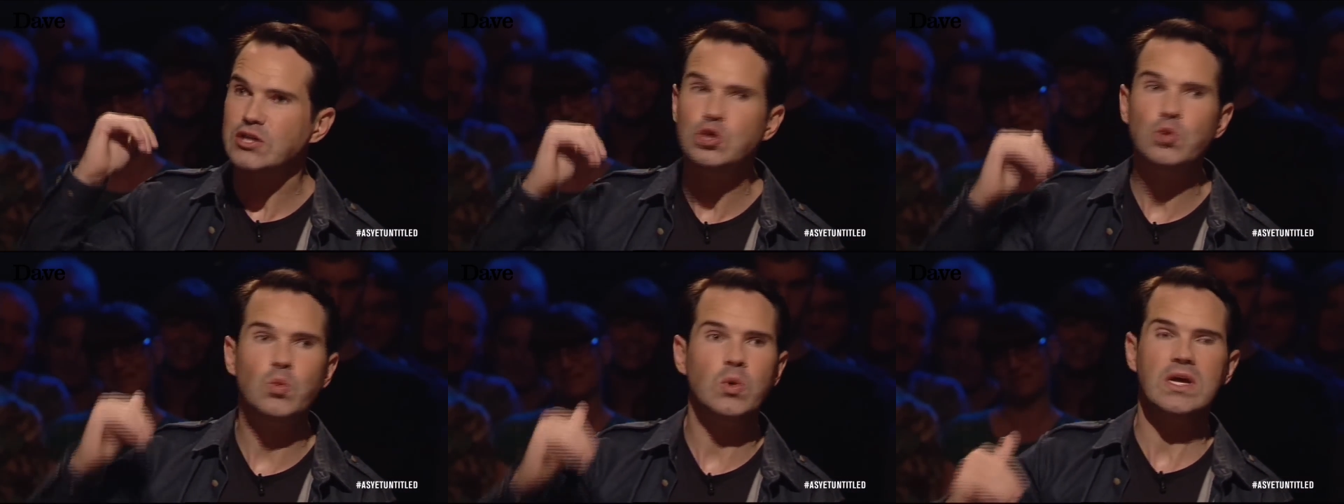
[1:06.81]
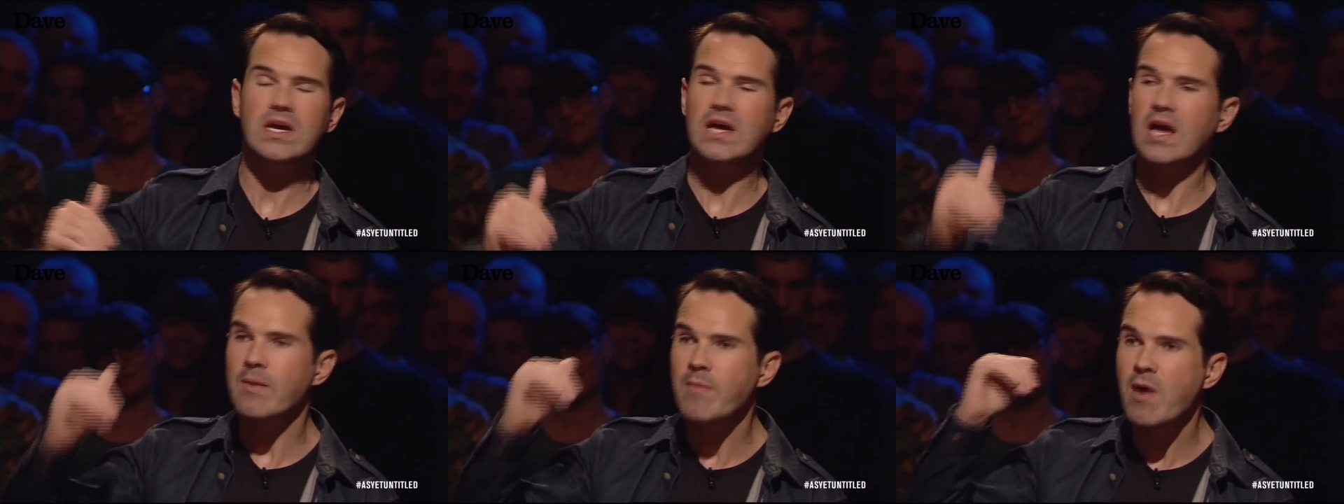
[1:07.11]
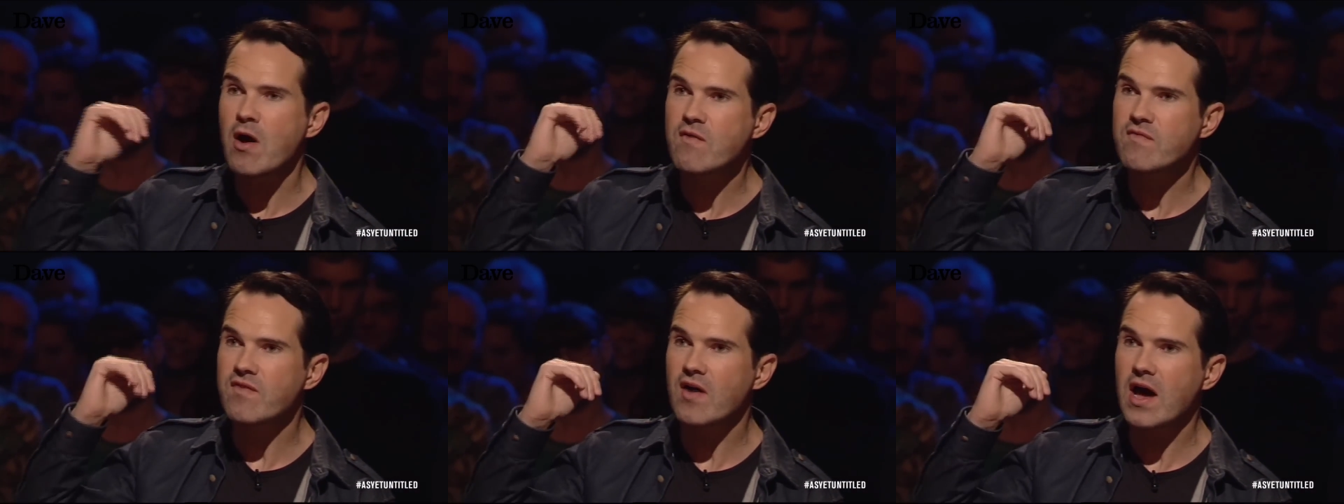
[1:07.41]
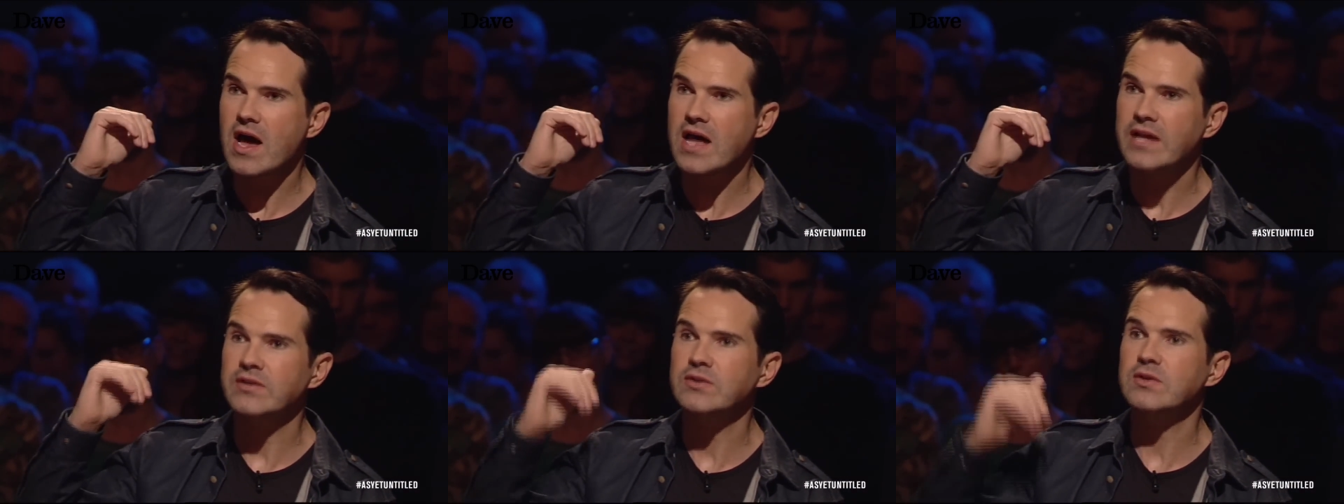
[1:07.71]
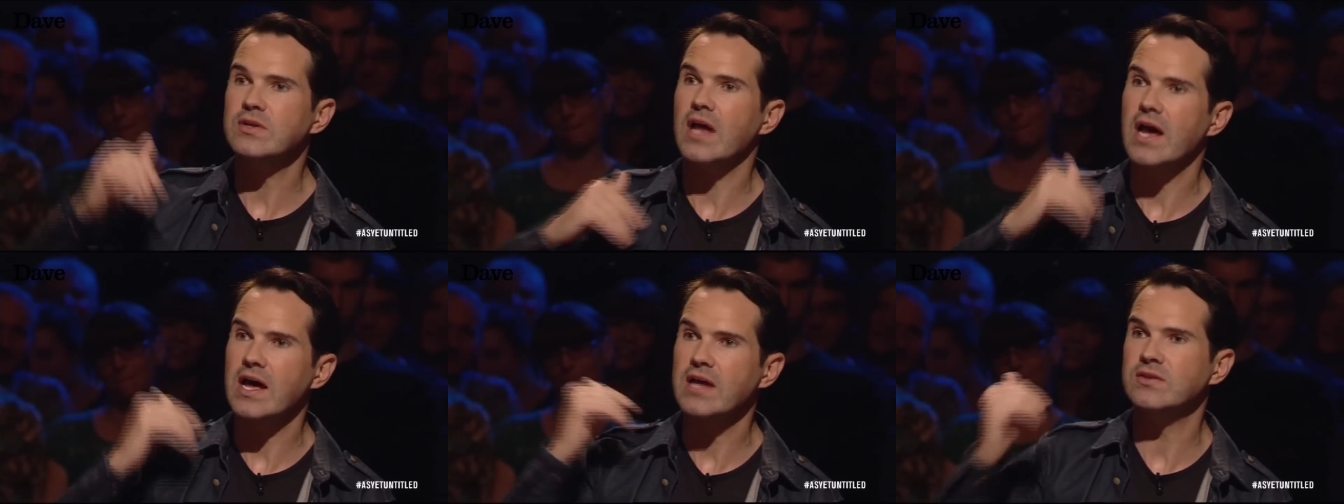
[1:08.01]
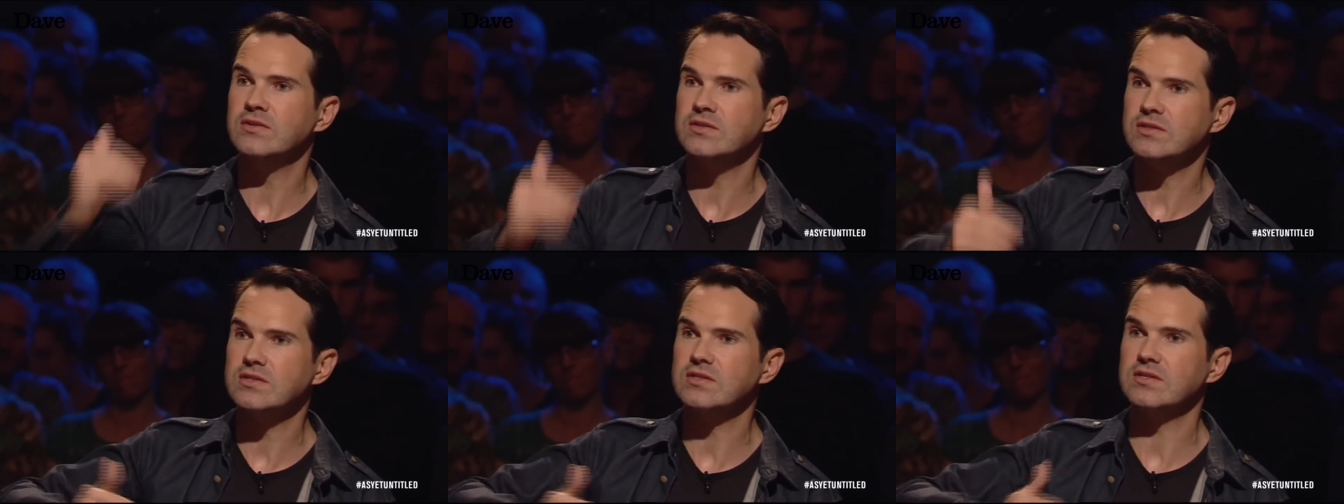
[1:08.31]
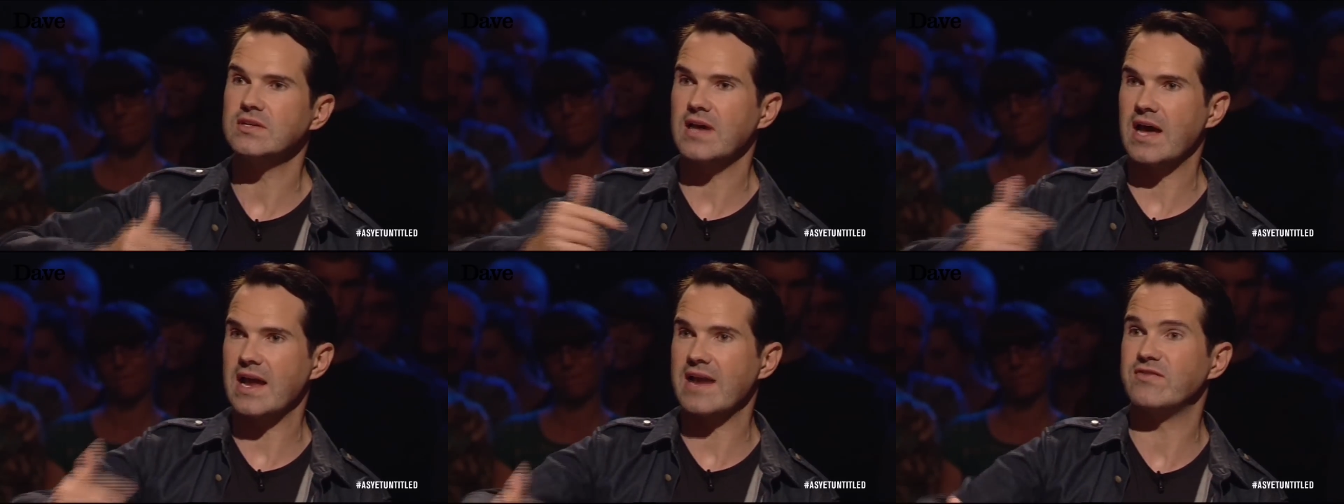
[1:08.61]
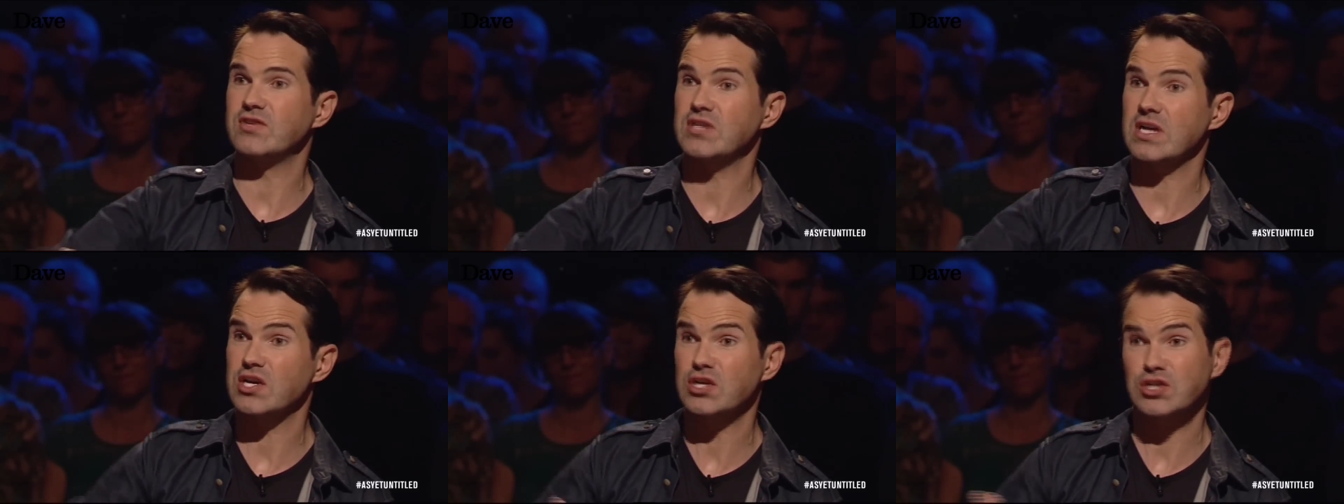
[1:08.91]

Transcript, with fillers: Do you want to come over and, and, and have a chat?